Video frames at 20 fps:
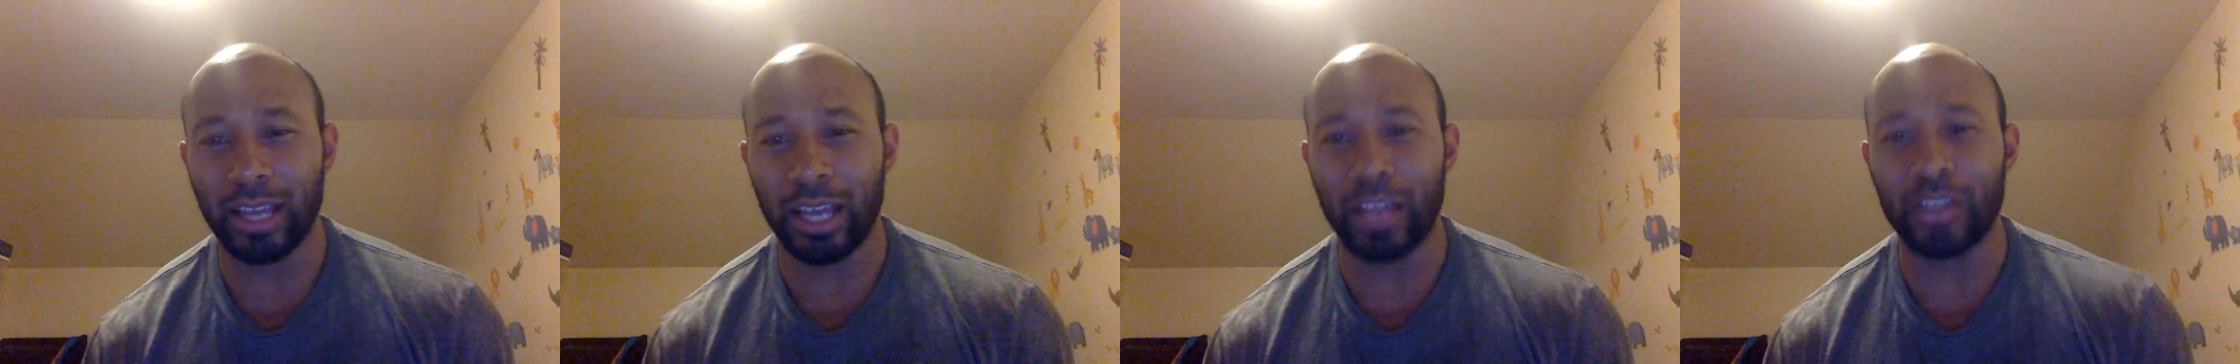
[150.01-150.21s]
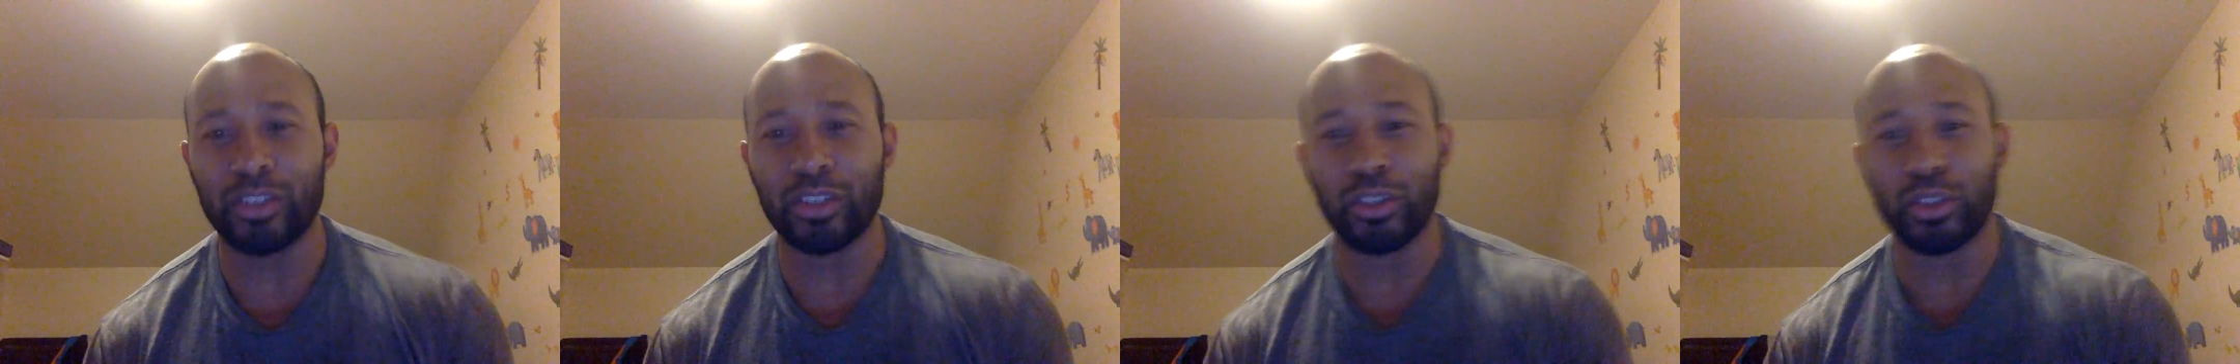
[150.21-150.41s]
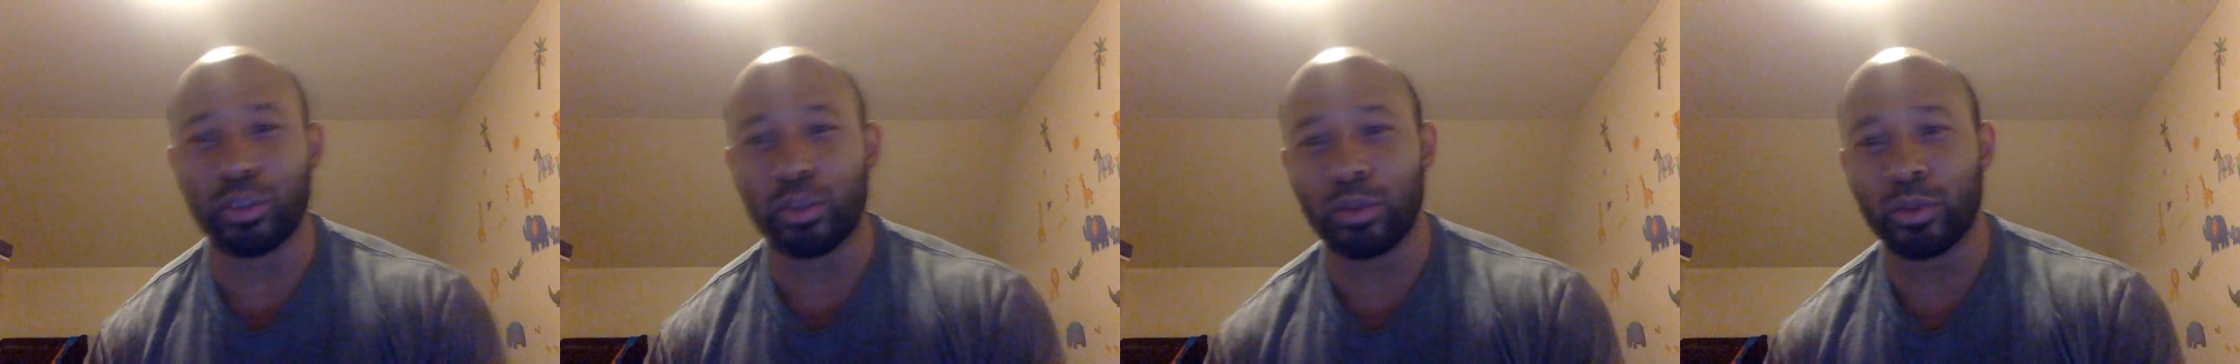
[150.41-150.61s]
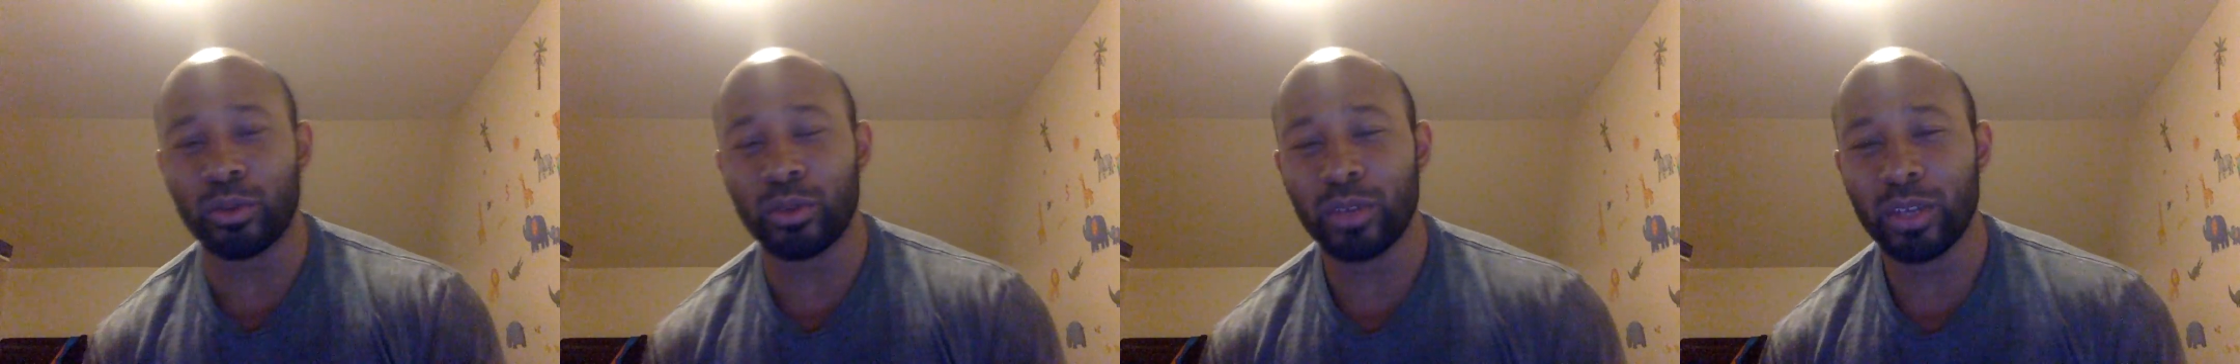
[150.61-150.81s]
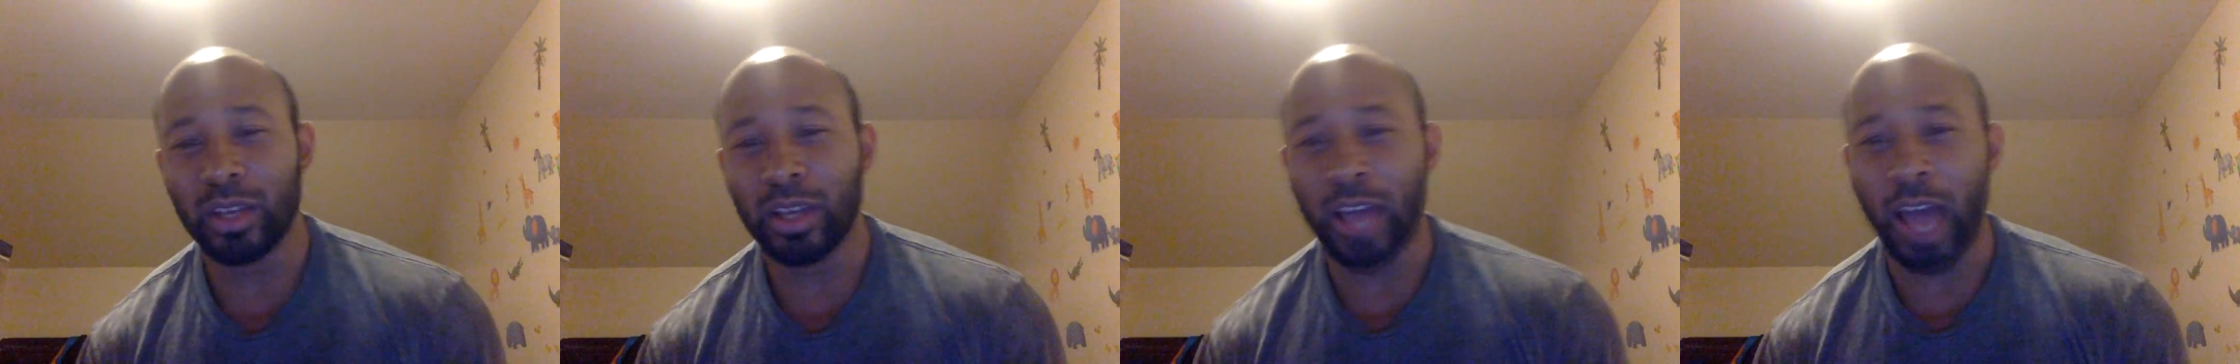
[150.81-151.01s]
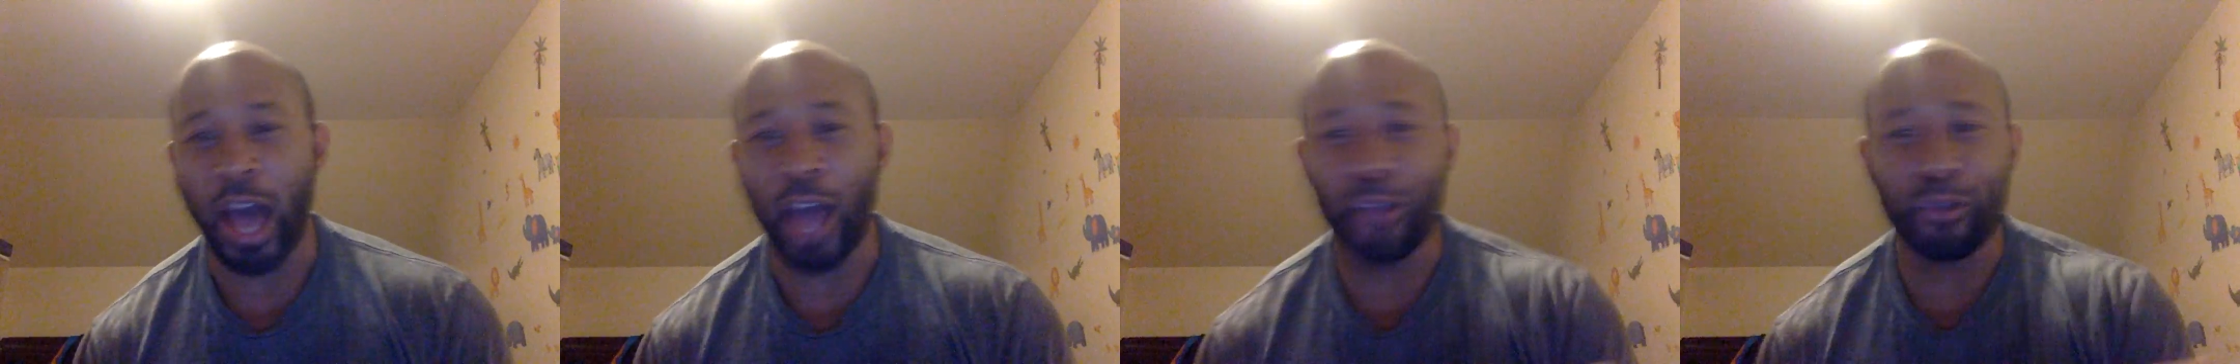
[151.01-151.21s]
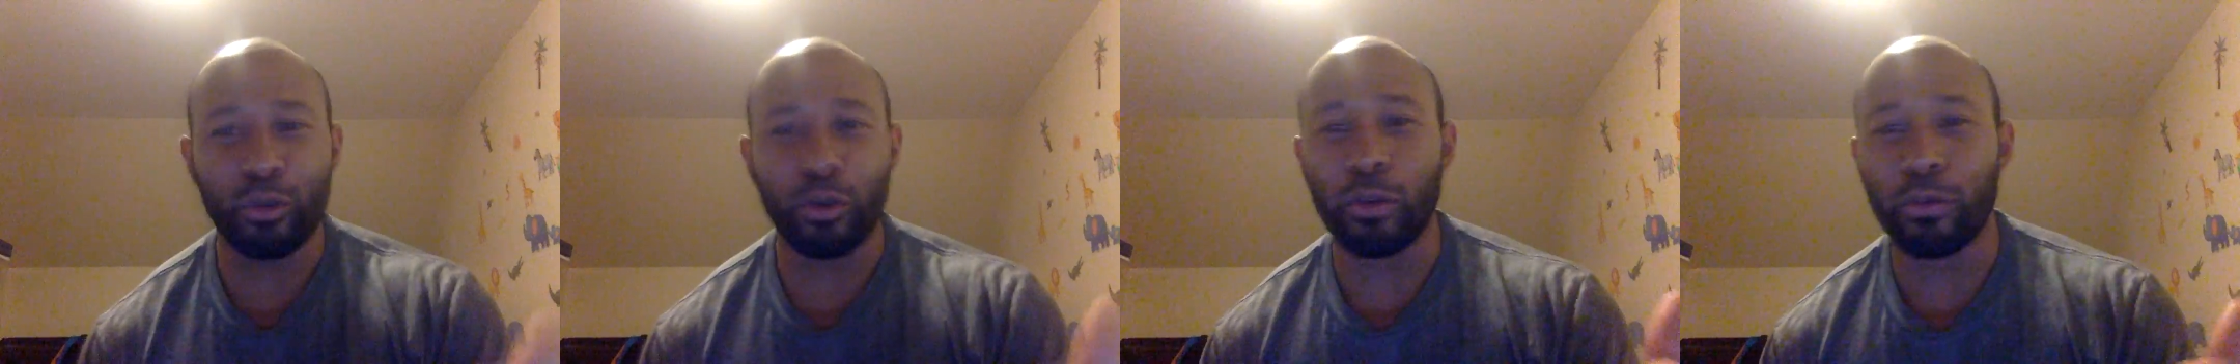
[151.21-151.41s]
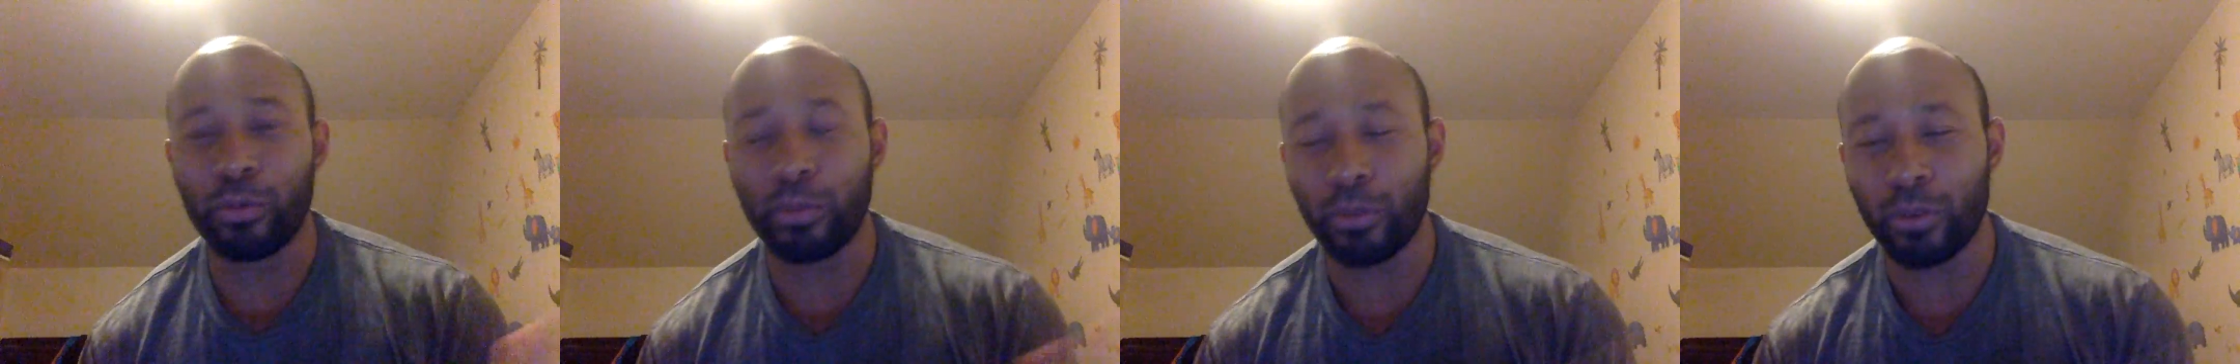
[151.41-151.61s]
I
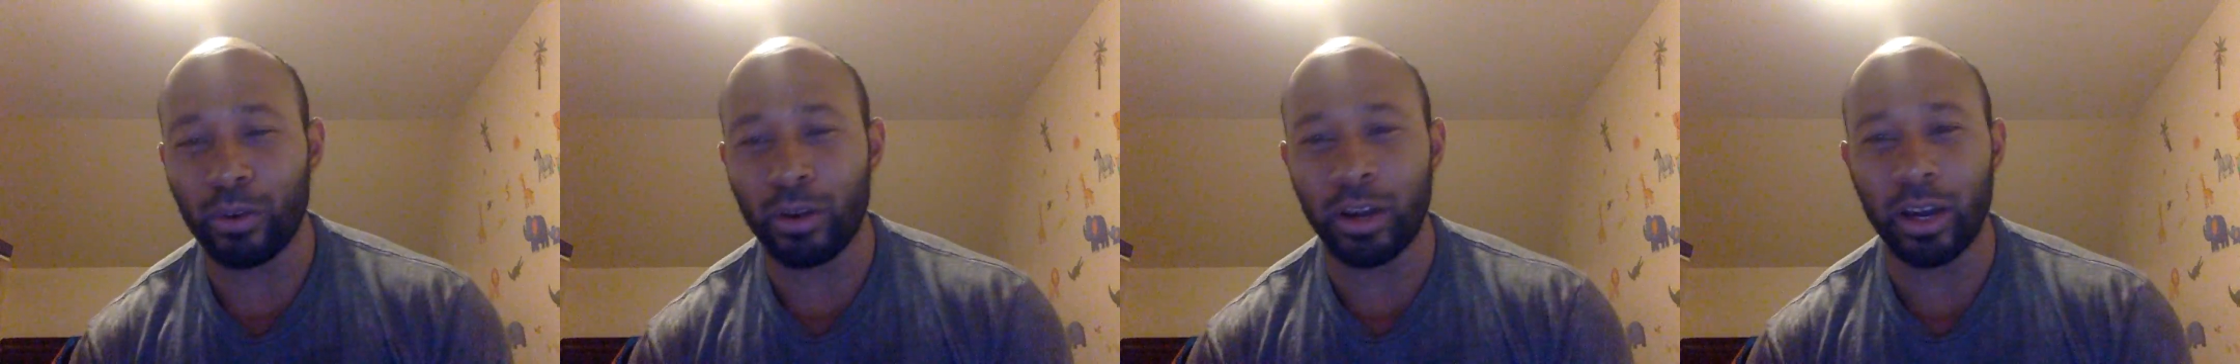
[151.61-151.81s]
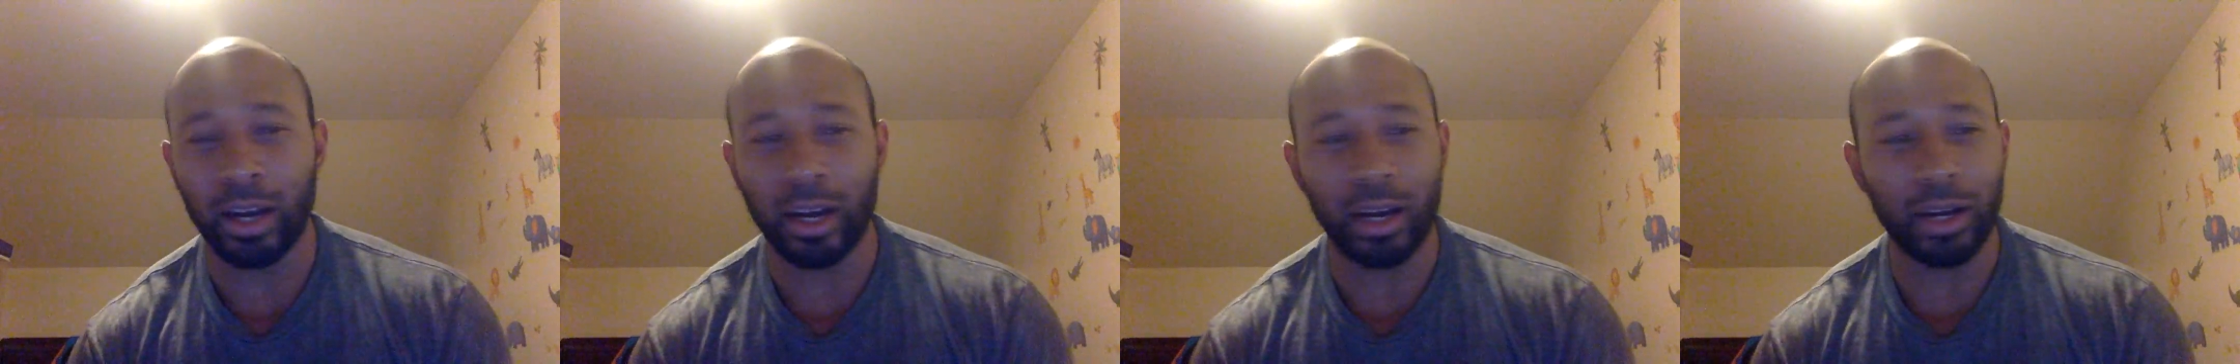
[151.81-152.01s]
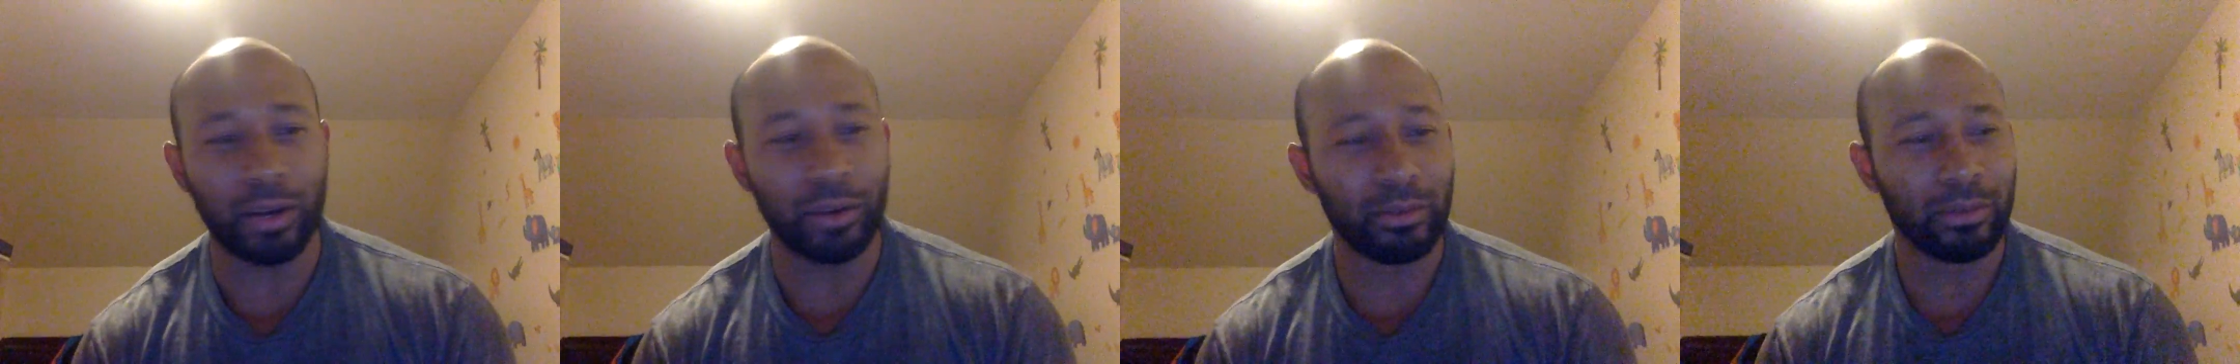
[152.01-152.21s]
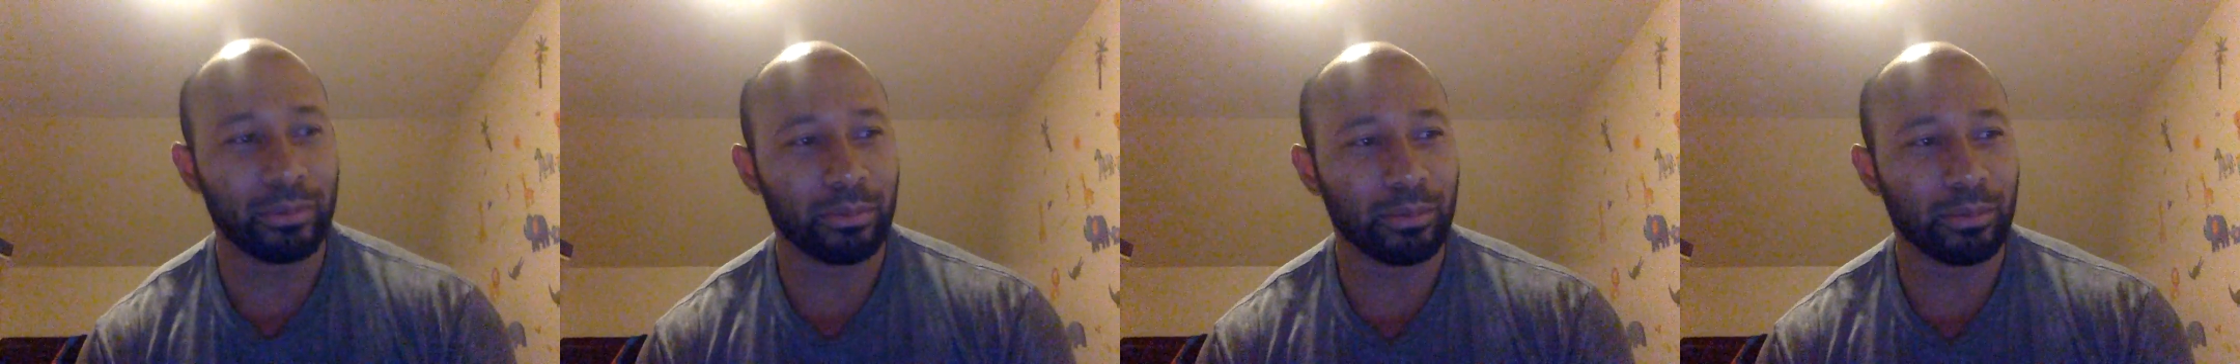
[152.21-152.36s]
drove for